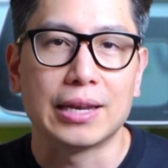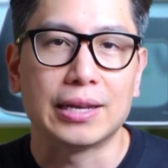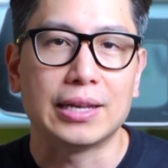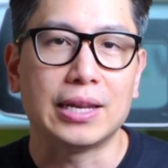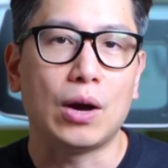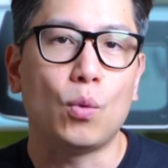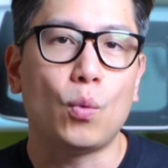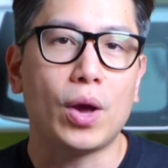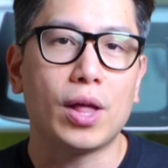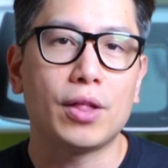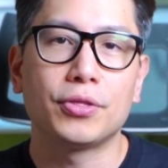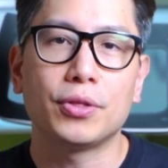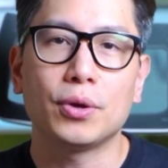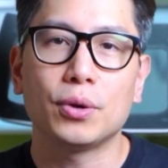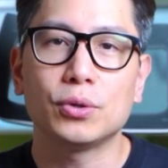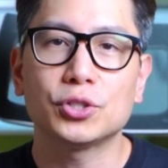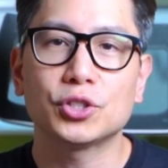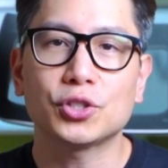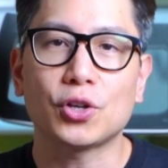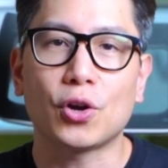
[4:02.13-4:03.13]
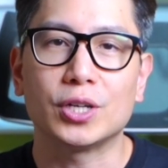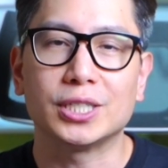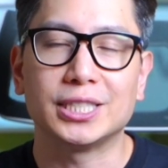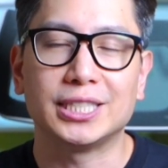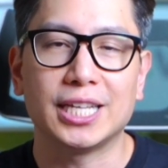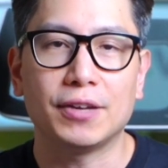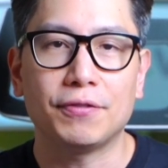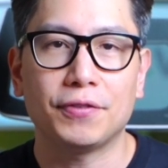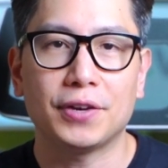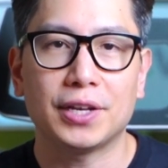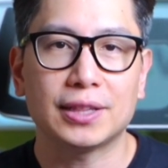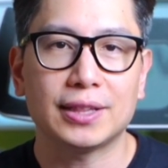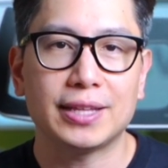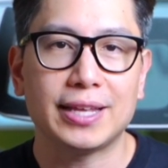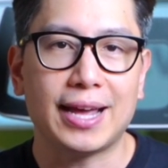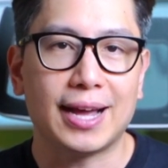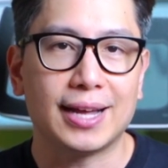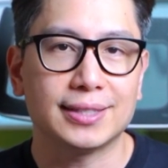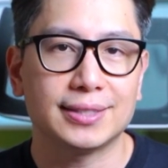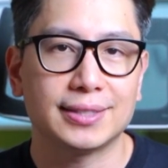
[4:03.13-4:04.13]
Now, while those are
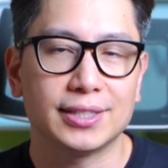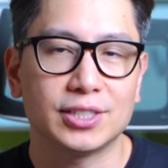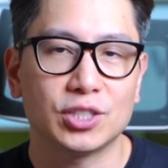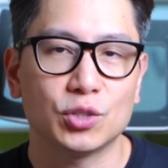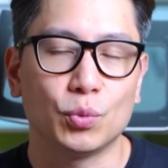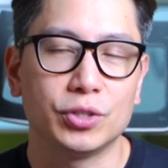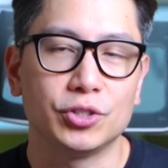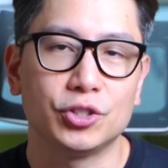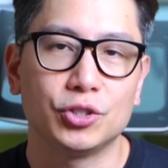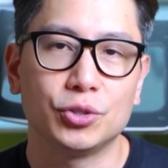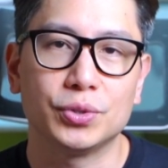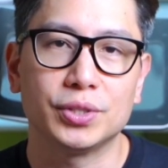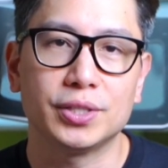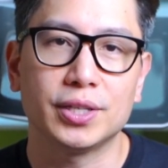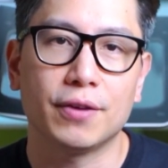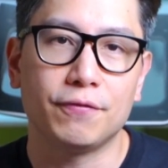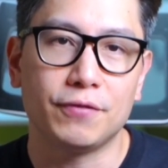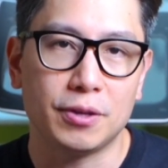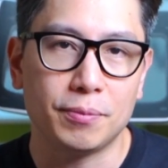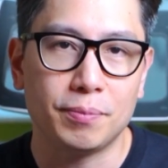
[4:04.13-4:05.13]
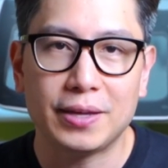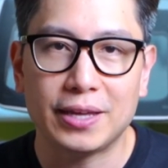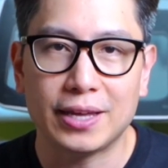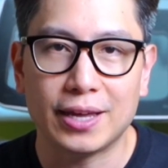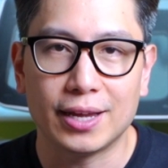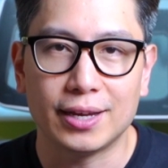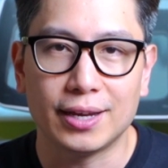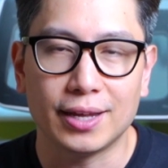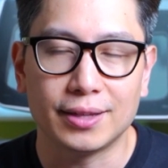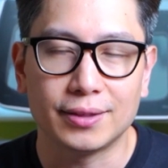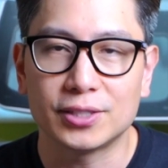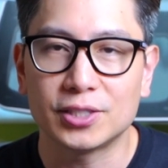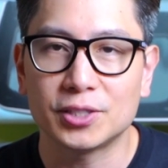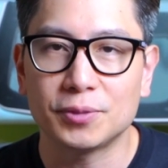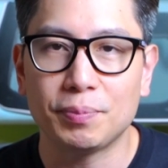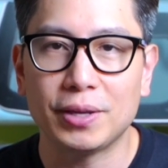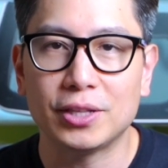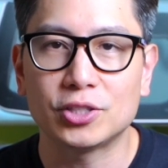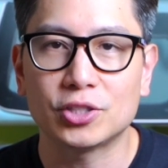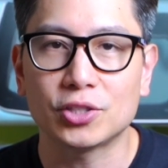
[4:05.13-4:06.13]
definitely assets when choosing a VPN and the
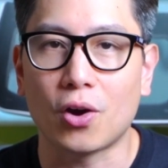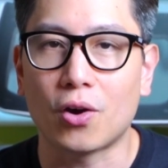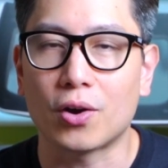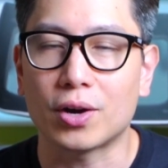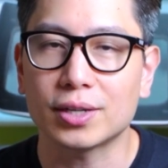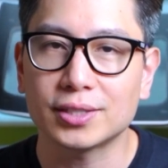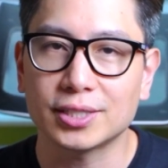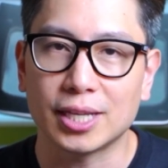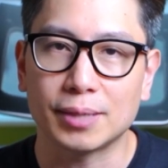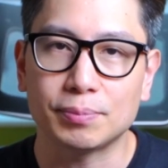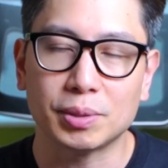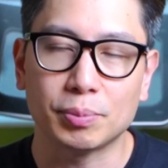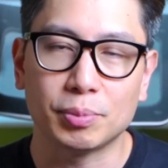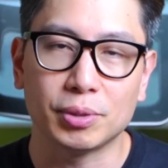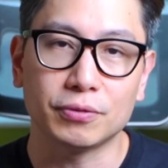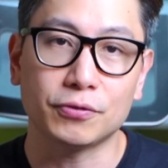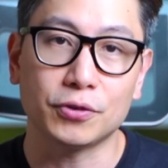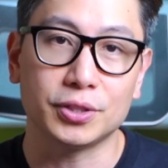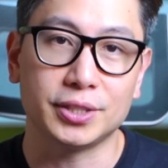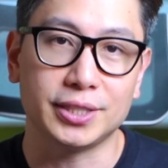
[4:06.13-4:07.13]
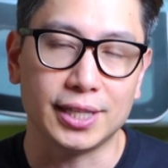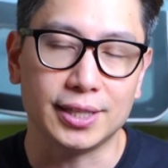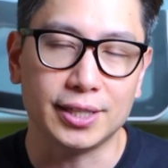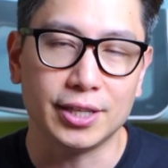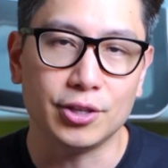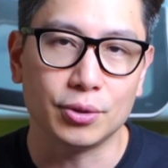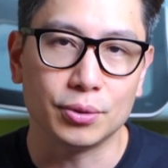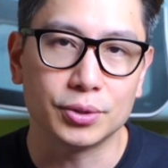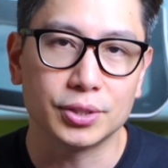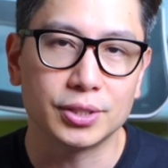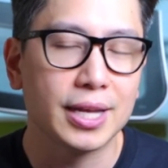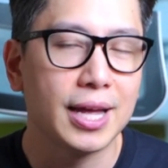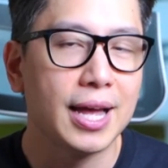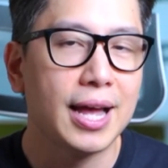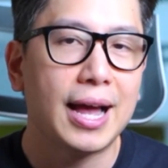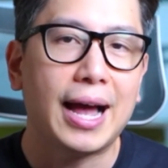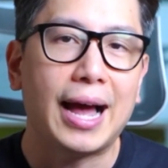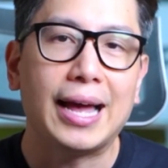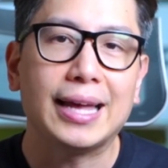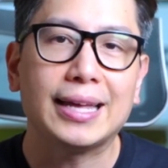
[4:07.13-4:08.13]
speeds are acceptable for daily use,
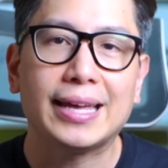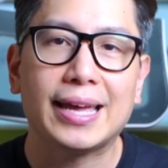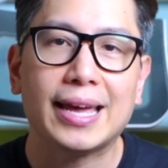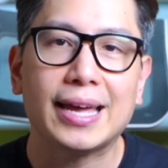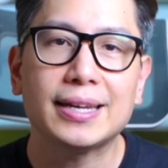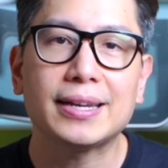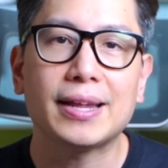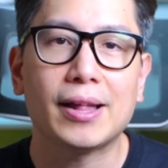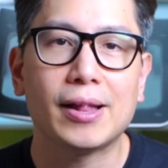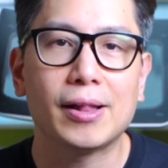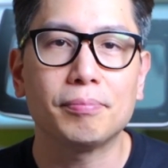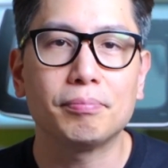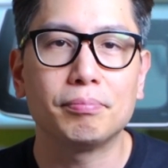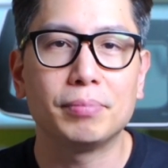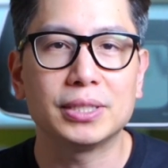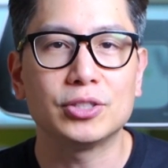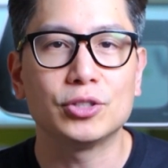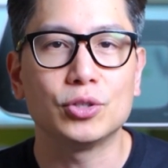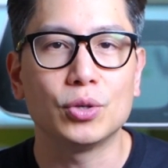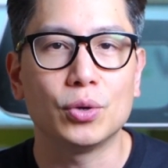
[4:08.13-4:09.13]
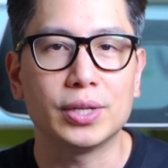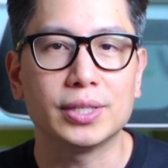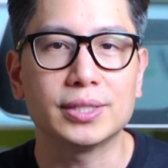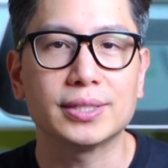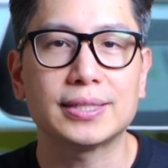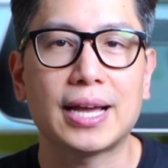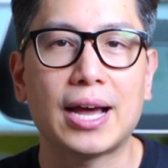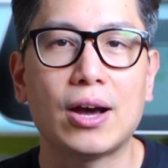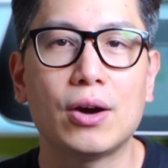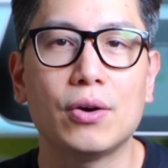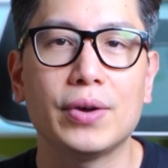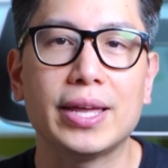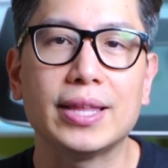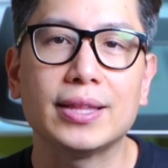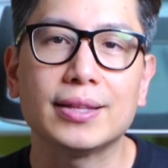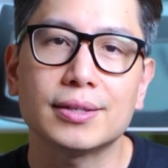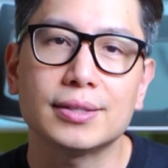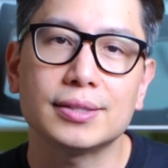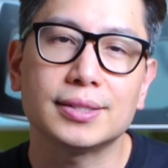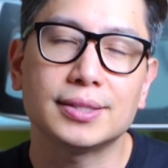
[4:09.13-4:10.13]
I can't help but notice how
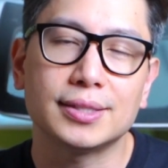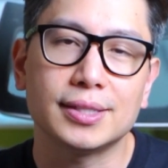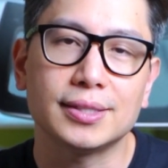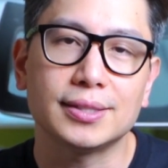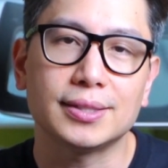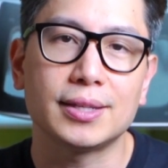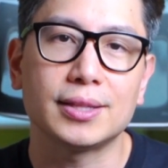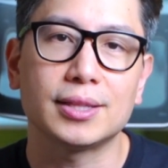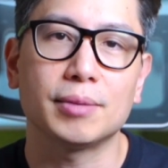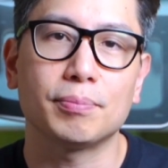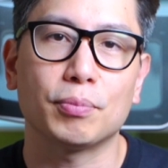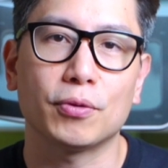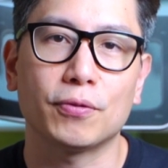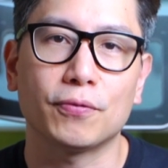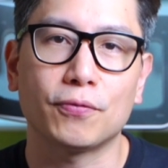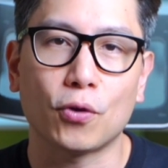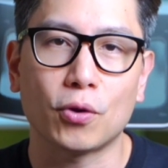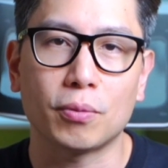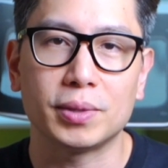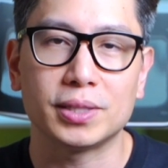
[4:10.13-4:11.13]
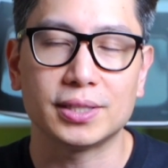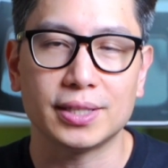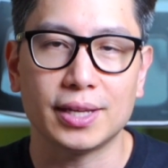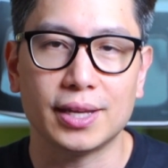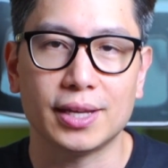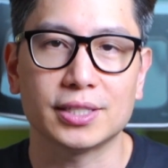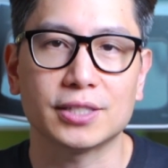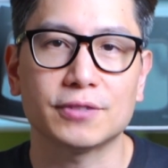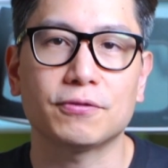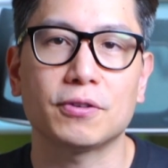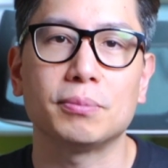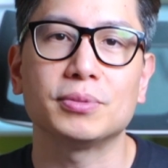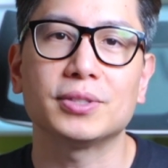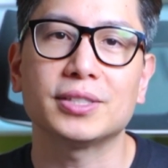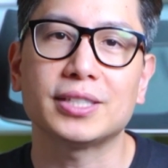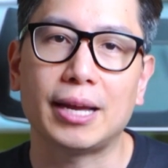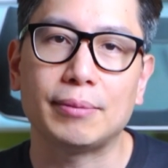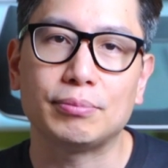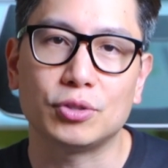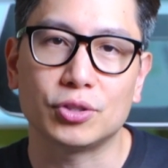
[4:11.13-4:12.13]
inconsistent the performance is from
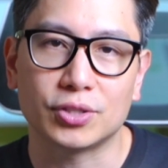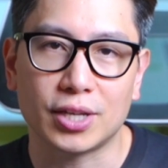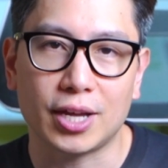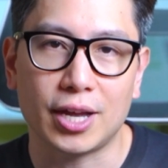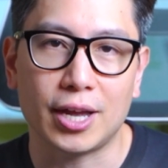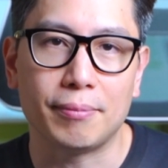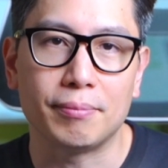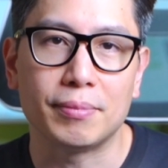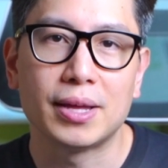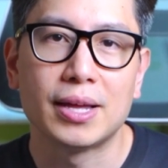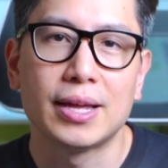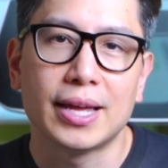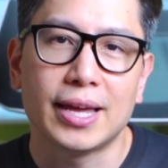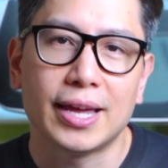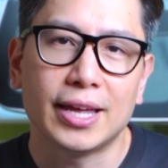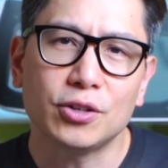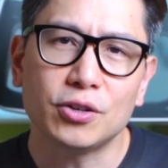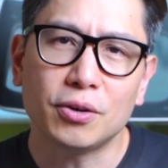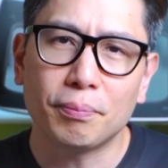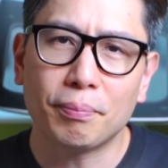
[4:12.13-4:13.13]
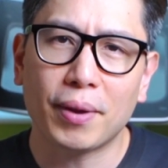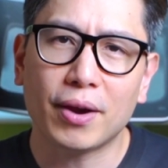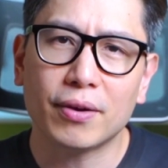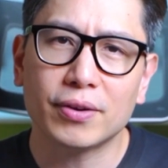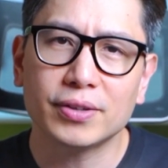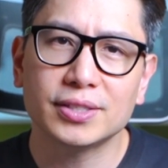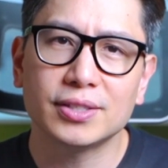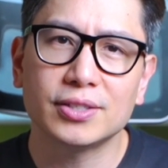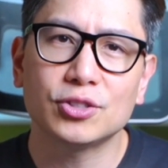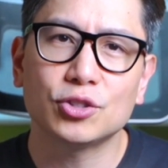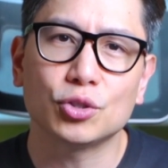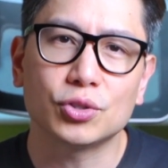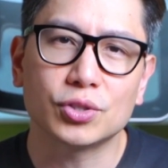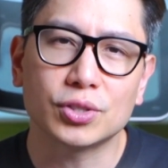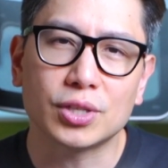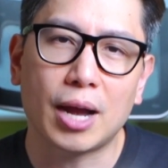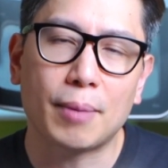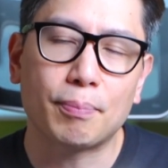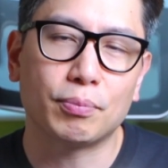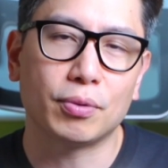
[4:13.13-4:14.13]
time to time in comparison to
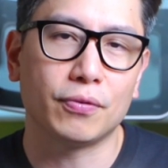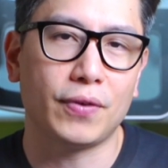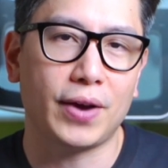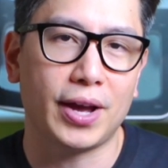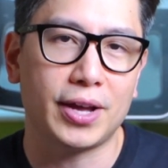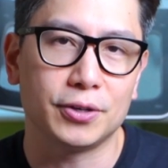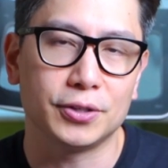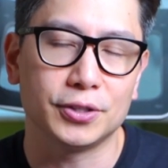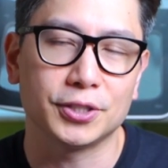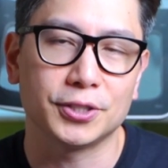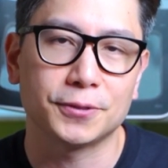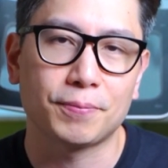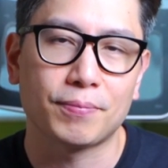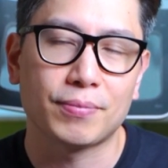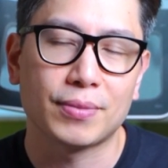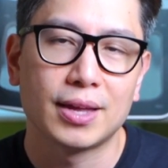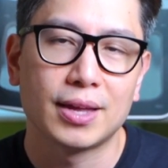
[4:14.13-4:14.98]
top providers.